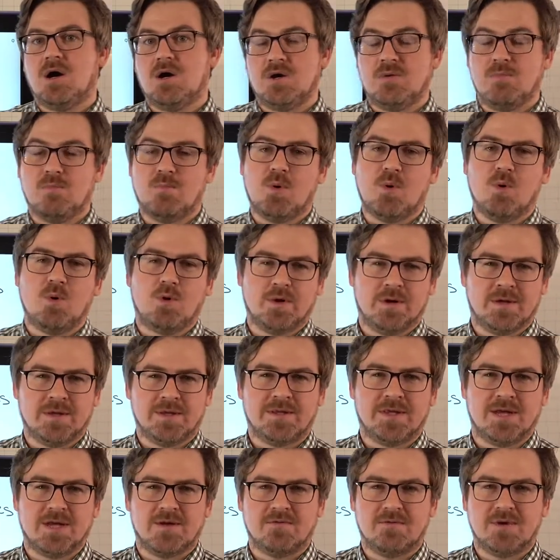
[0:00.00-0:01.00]
important
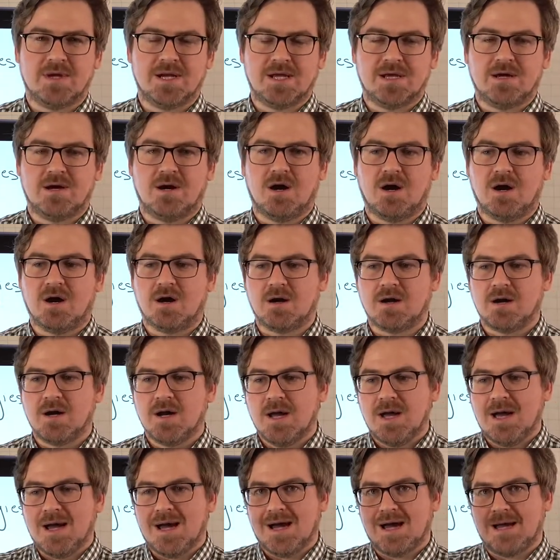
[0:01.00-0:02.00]
they really are
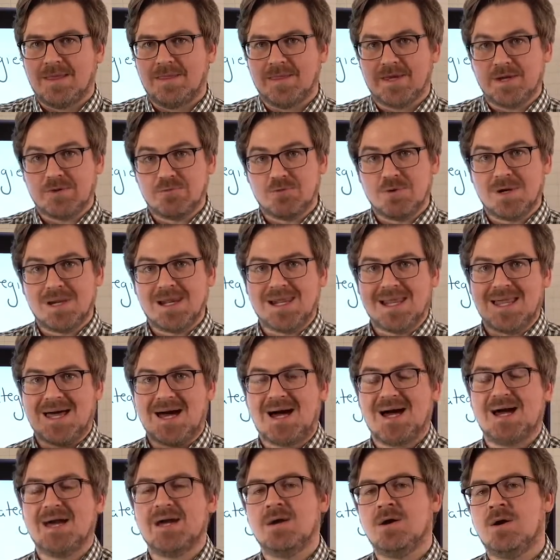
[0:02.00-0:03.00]
and they
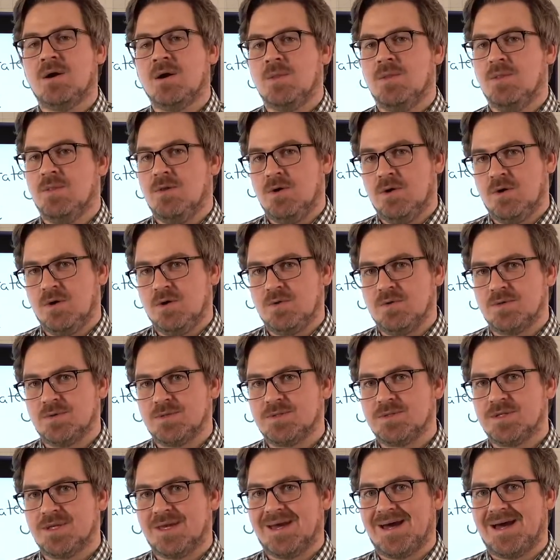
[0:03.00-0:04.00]
rely on
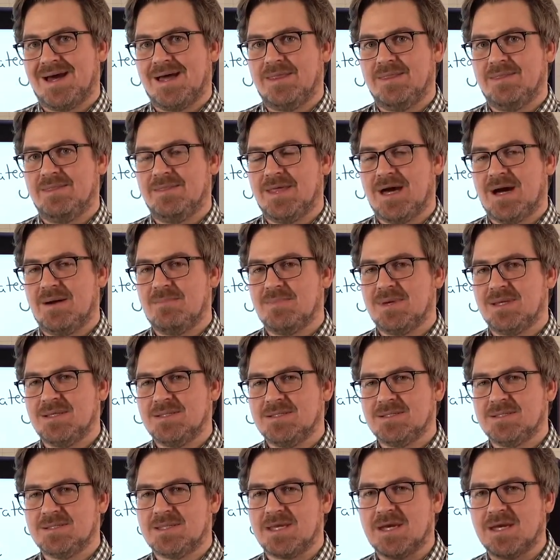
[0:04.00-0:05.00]
those, and that means
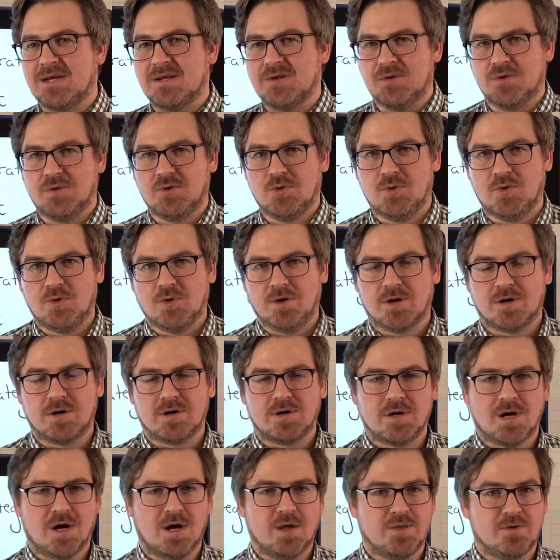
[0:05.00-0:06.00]
that they ignore
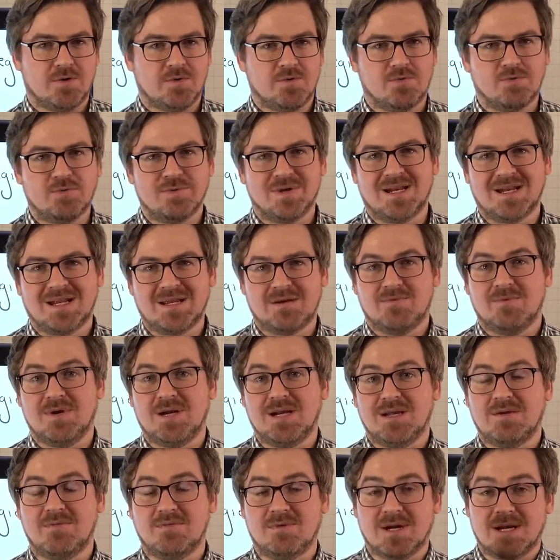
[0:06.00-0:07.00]
other really,
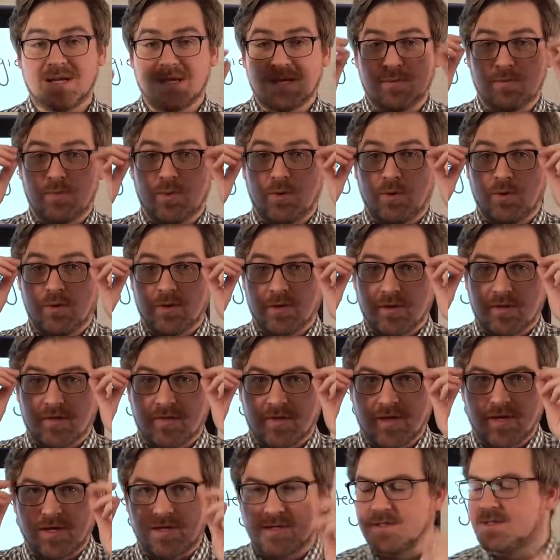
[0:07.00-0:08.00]
really, really important
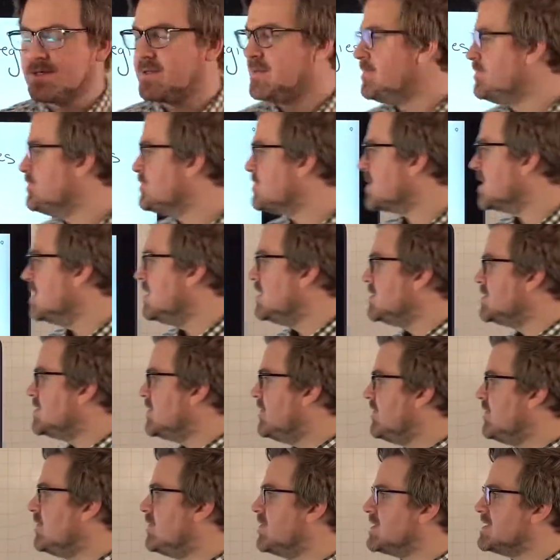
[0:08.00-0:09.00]
things. So
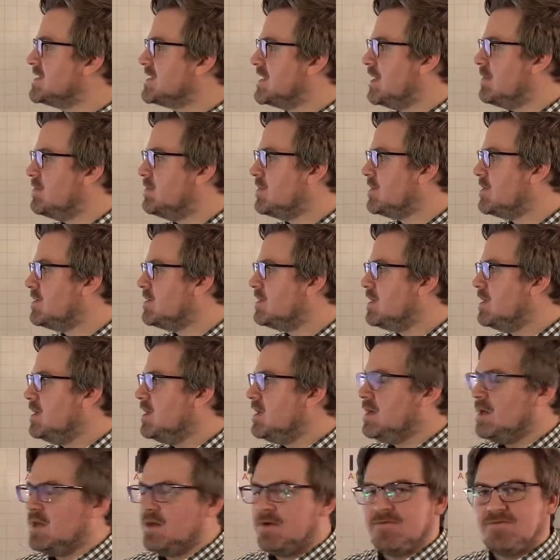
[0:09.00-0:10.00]
for example,
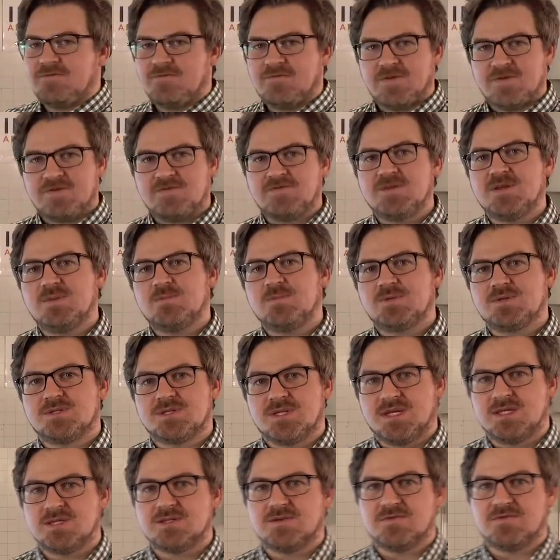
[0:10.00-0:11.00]

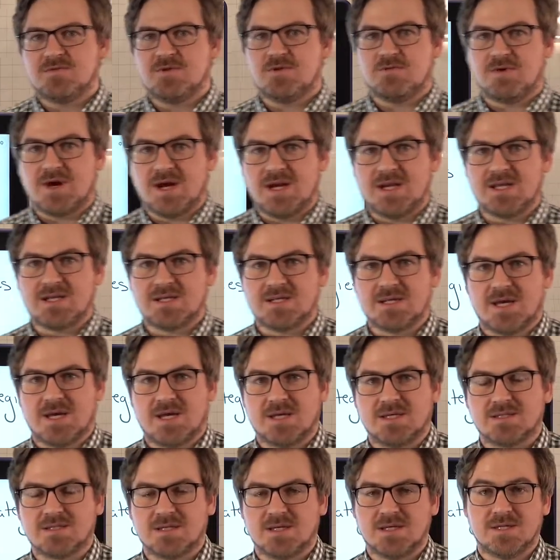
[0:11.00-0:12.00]
50% of your writing
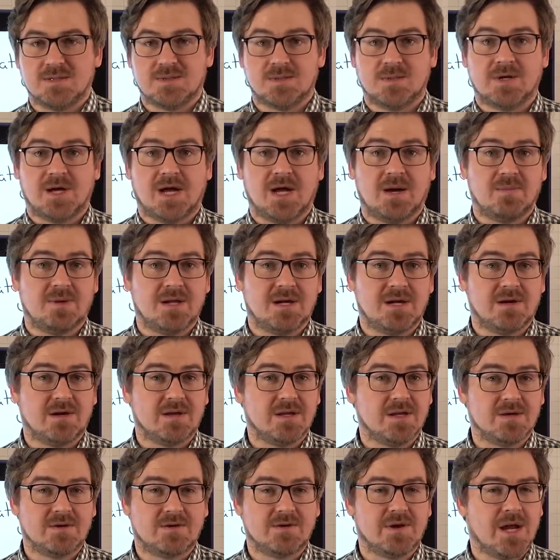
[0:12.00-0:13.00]
test is vocabulary
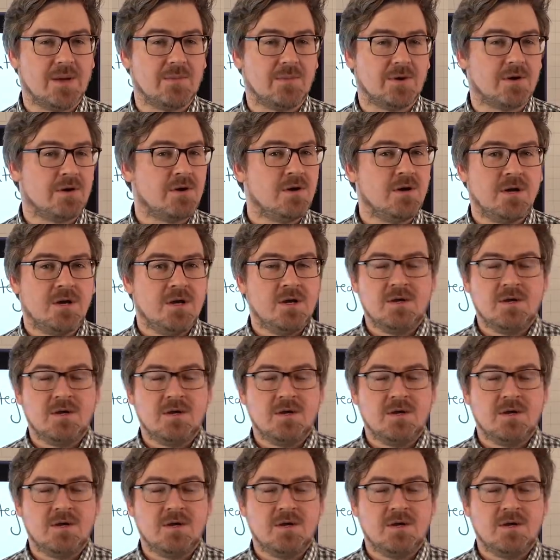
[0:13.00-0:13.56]
and grammar.